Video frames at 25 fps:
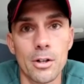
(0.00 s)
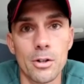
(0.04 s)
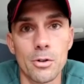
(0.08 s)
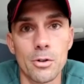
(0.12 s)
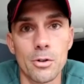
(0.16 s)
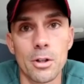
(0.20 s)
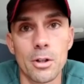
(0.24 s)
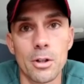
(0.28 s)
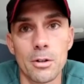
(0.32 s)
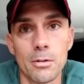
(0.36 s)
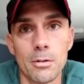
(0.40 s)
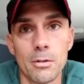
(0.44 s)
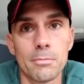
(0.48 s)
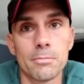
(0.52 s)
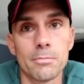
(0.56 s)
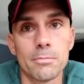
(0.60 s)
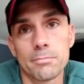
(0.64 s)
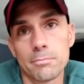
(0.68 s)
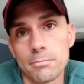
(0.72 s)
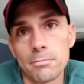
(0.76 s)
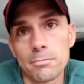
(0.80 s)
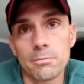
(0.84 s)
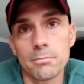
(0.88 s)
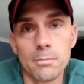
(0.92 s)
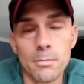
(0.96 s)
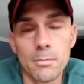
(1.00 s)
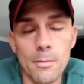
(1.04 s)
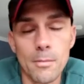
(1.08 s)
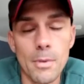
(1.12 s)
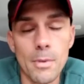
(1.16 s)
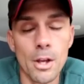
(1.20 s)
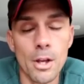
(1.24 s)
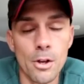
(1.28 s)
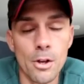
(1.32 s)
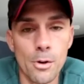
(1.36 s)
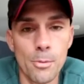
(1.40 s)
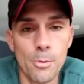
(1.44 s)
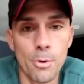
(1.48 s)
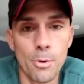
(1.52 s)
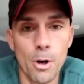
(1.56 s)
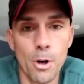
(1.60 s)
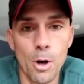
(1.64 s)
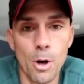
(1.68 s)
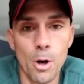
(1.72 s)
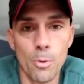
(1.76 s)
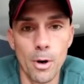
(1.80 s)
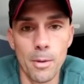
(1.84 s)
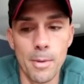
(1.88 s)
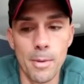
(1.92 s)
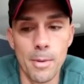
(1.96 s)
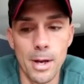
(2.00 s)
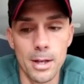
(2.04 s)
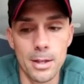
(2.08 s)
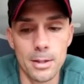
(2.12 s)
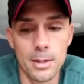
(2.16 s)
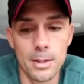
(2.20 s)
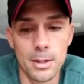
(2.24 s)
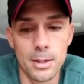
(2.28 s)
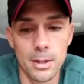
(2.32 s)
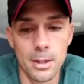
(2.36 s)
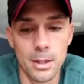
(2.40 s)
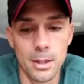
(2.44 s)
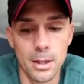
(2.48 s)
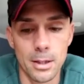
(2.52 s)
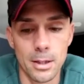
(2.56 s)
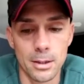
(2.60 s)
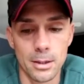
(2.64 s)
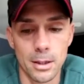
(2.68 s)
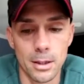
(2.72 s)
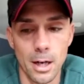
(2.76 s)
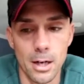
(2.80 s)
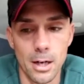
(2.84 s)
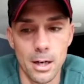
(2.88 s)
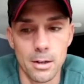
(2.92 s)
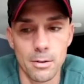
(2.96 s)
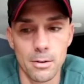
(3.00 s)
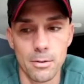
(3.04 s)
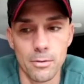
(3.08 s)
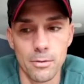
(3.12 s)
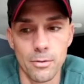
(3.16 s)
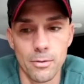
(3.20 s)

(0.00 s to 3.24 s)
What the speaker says: You can put on wear bands and kind of